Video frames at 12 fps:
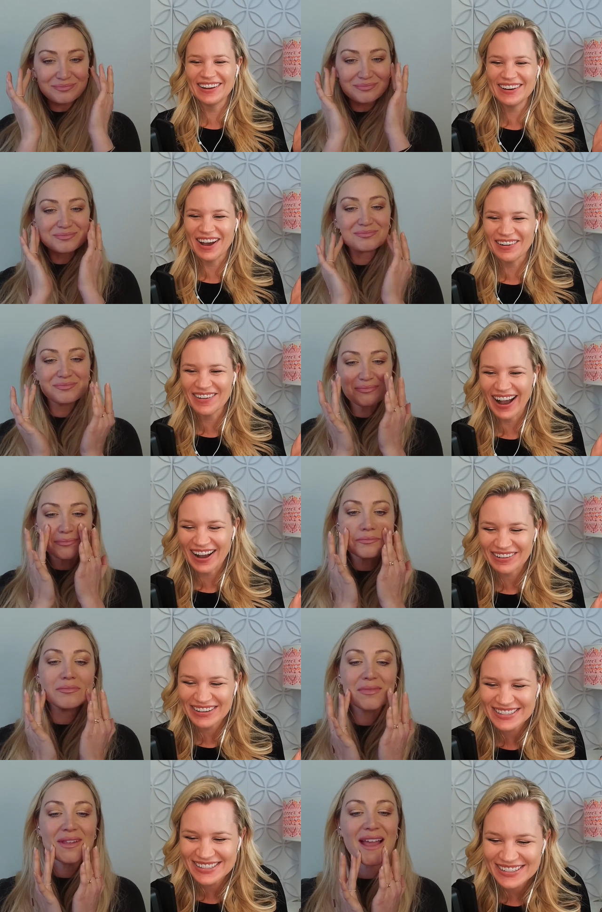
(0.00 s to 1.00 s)
Speaker 1: don't know
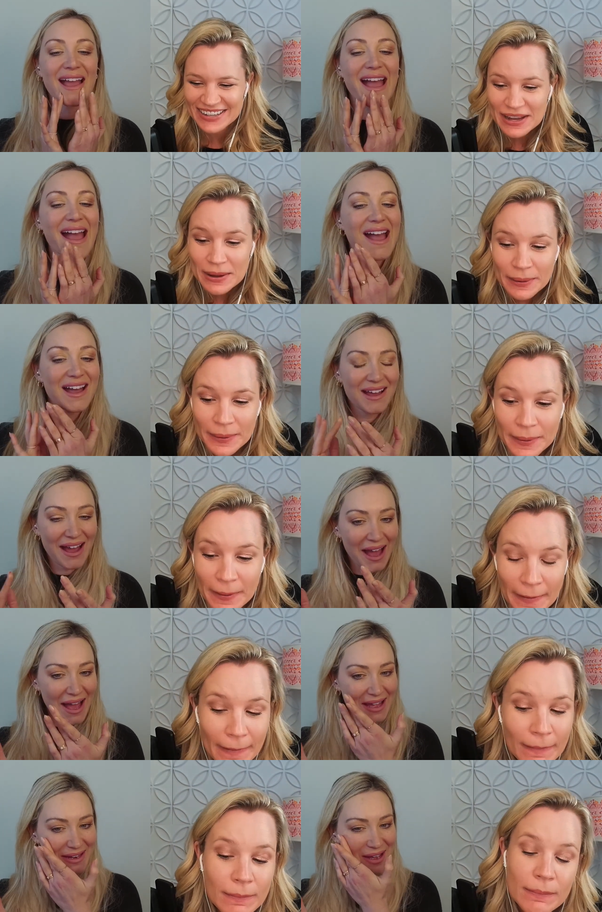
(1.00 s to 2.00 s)
Speaker 2: how I did.
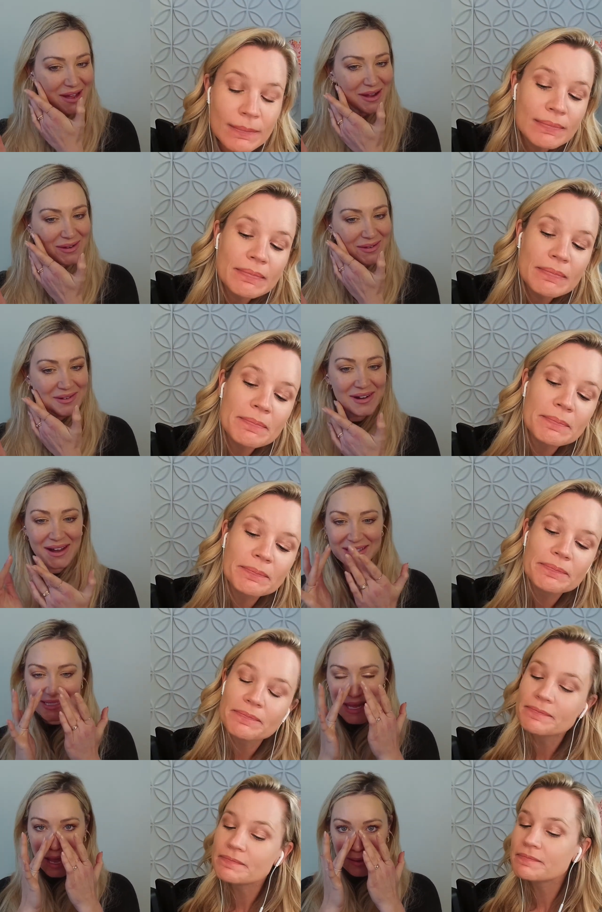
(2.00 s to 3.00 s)
I know.
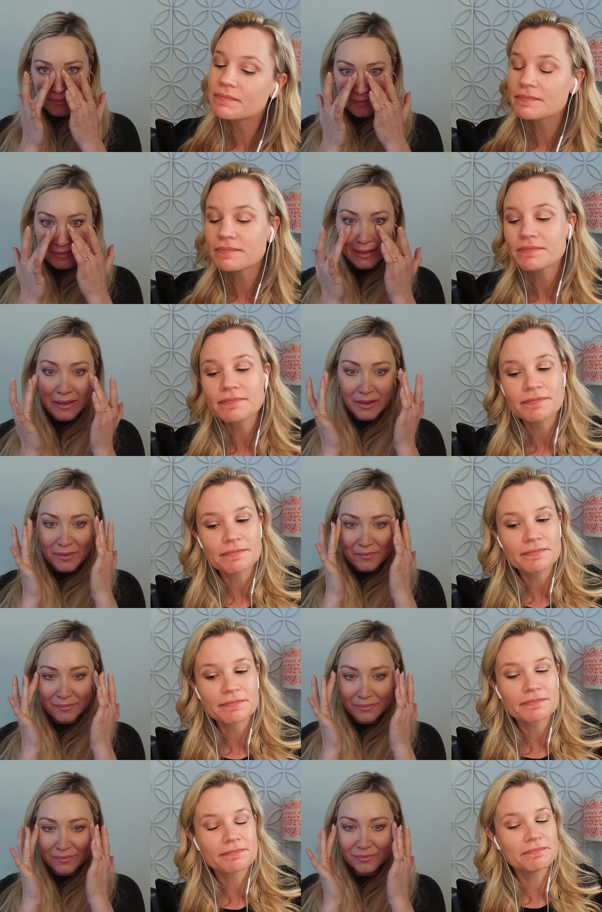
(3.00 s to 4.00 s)
Same.
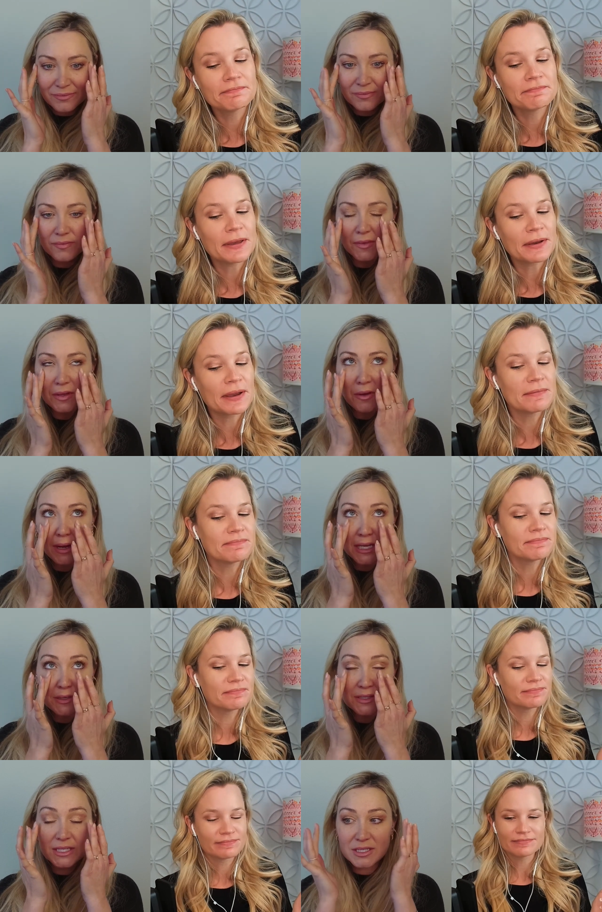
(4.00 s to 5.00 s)
Okay. You know,
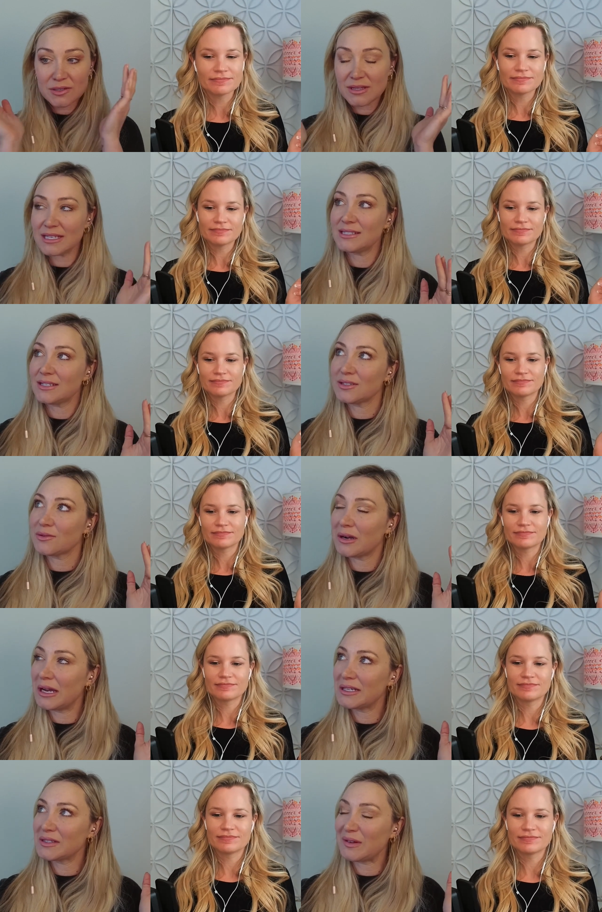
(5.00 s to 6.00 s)
I used to do these
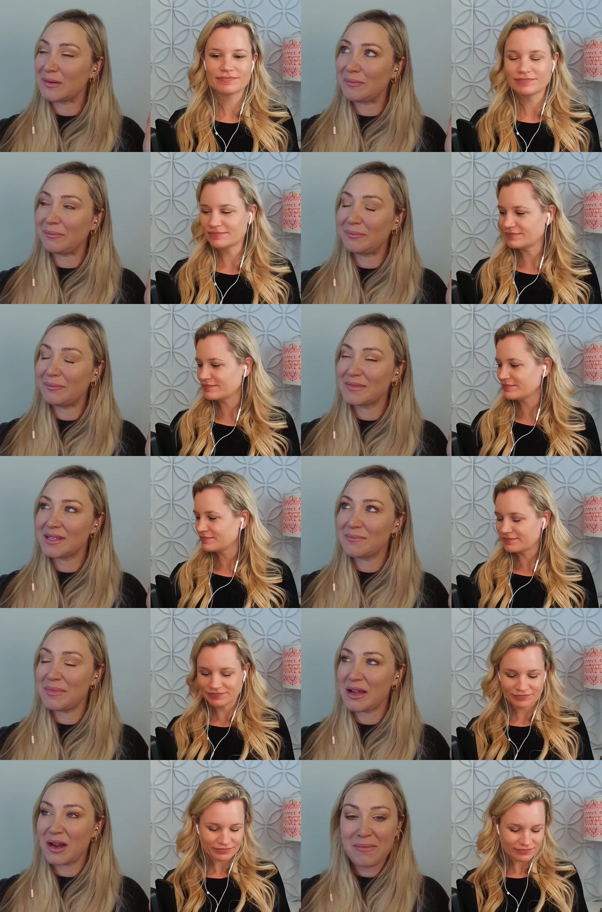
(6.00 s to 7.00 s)
tutorials for
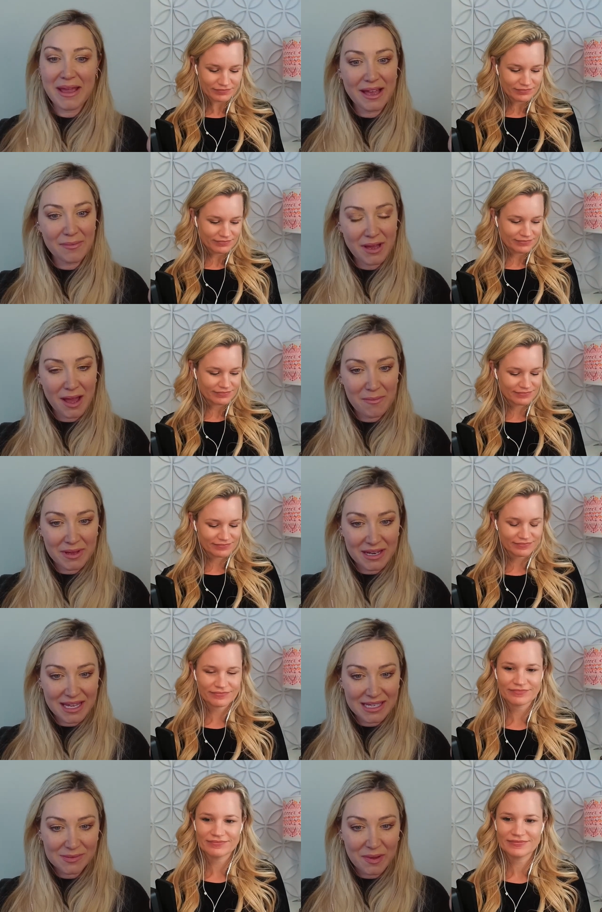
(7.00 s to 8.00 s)
some bigger makeup
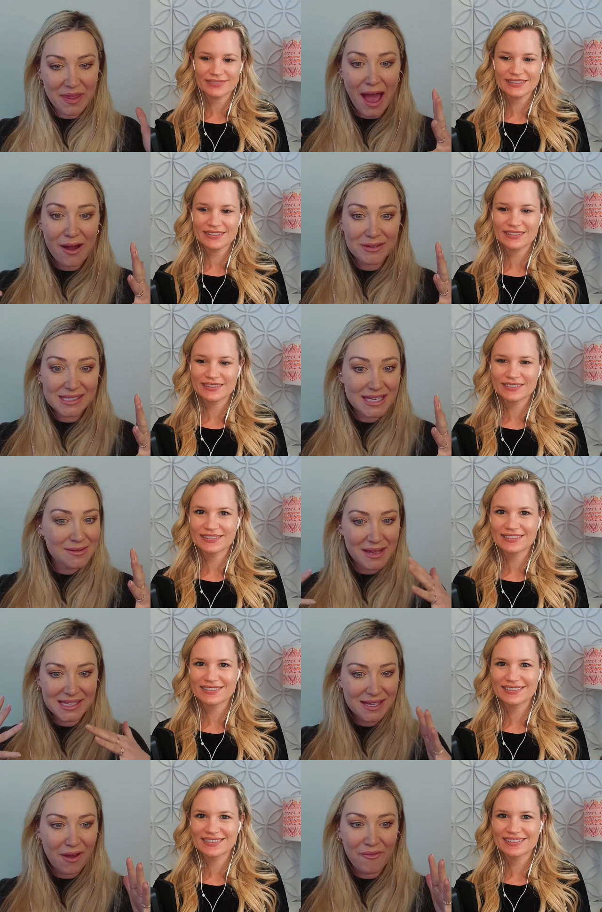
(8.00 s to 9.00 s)
companies without seeing
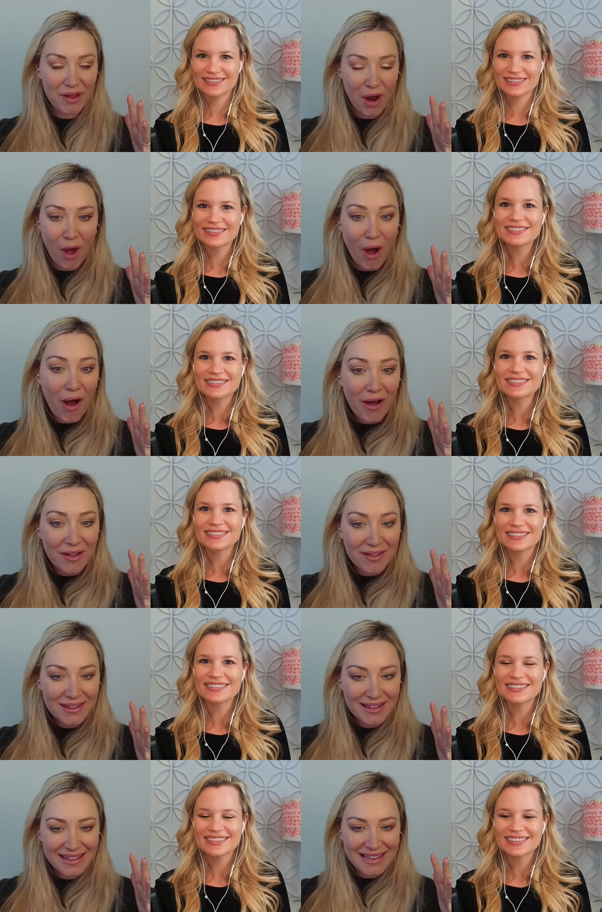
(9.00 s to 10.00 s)
myself at
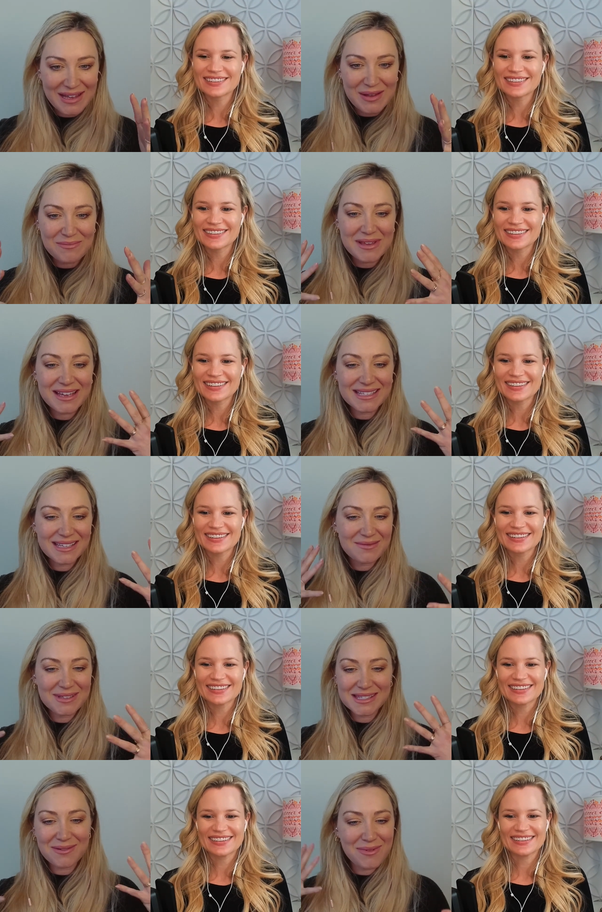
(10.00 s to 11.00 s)
all because
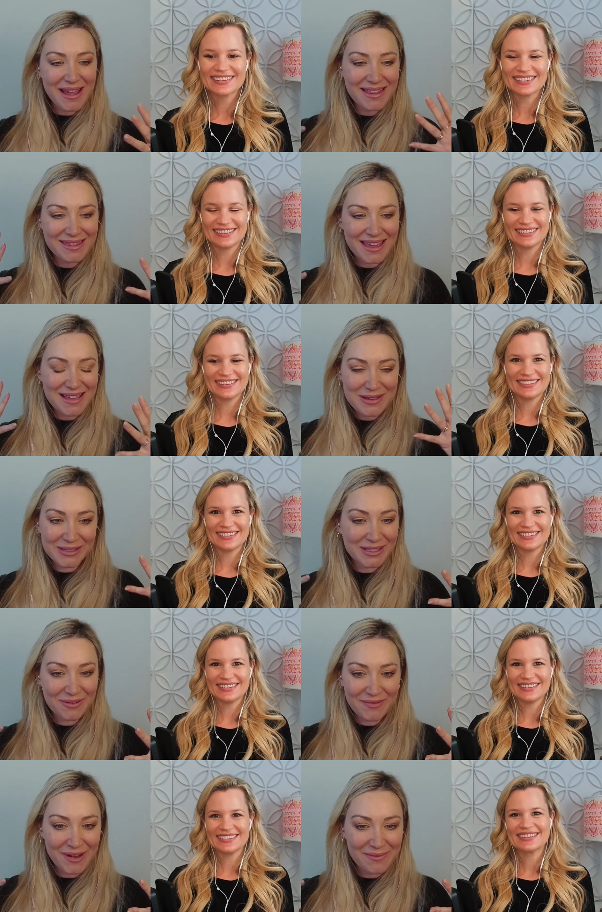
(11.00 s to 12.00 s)
it was the way they
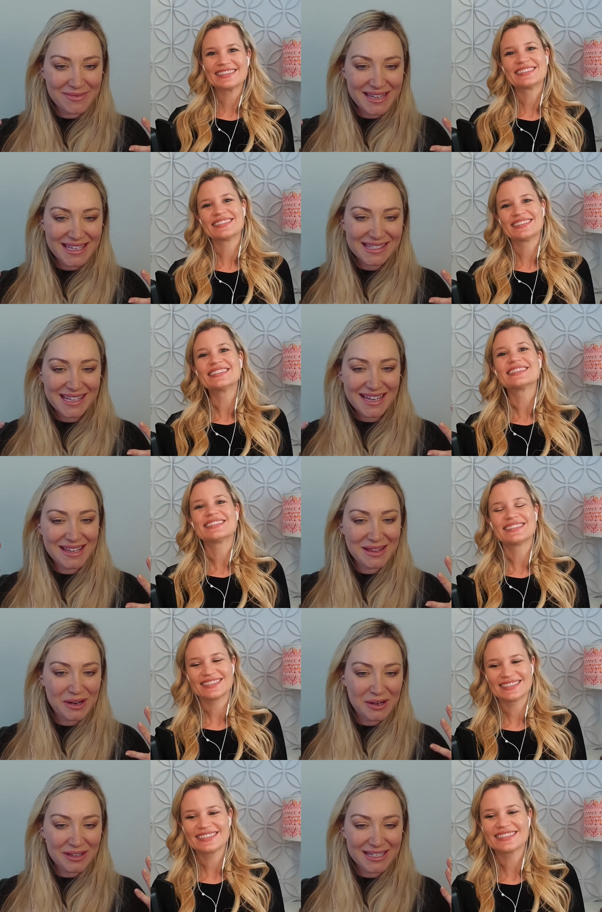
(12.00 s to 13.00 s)
used to film these like
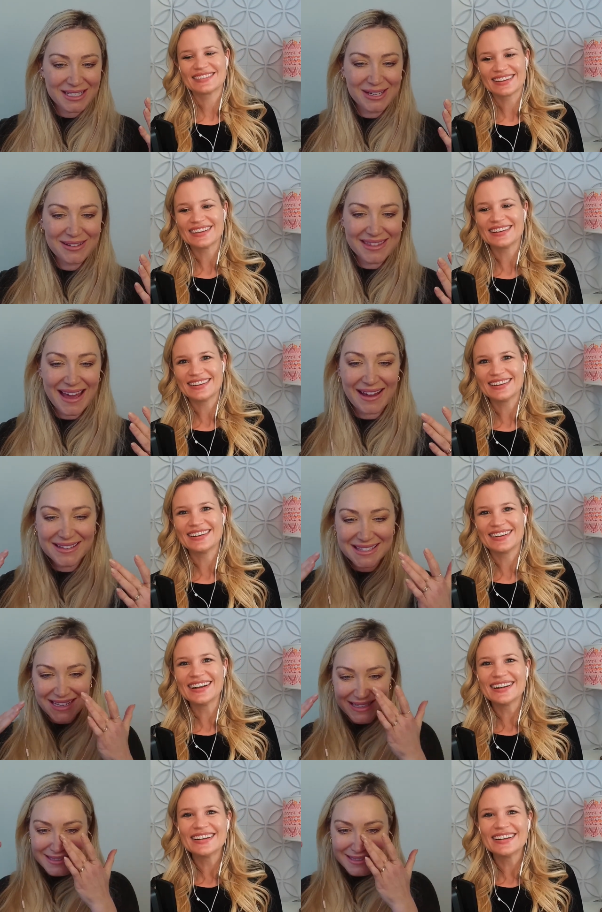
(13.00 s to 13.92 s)
in the early 2000s.